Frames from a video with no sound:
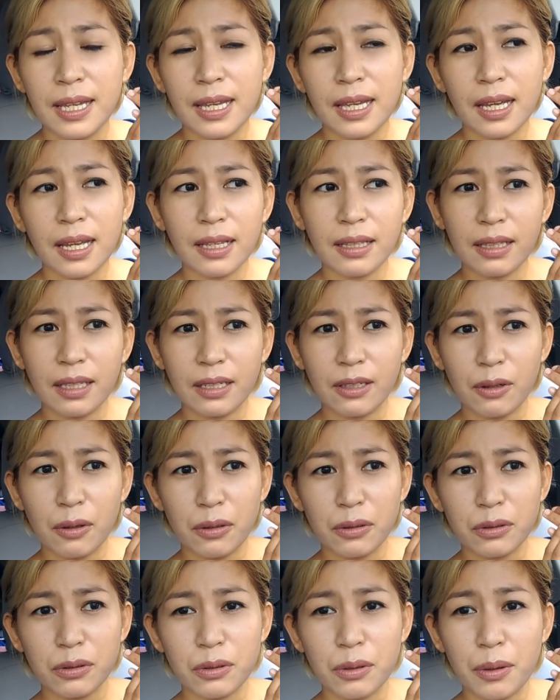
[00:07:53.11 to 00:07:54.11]
And then
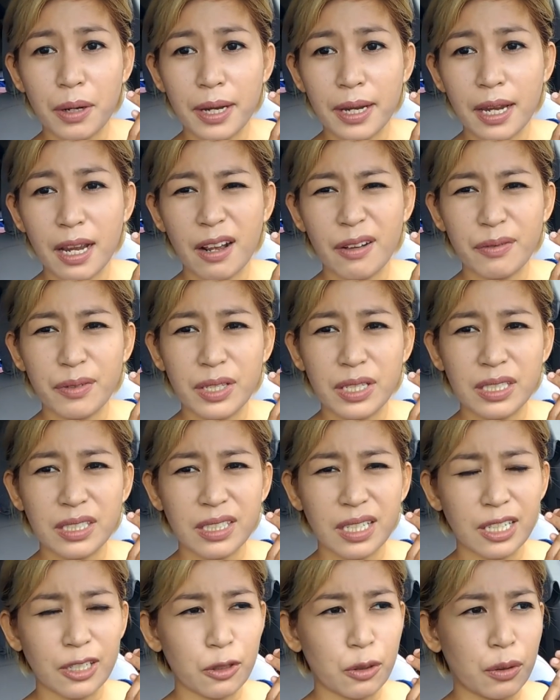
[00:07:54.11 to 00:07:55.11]
also, I have this
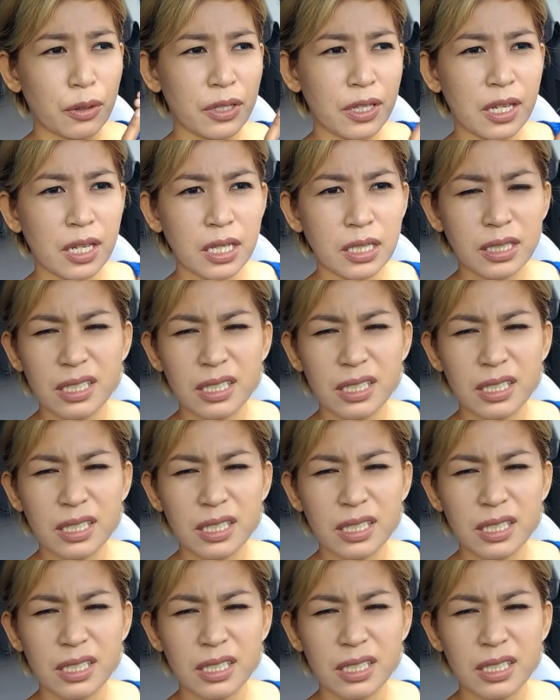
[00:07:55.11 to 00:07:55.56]
annoying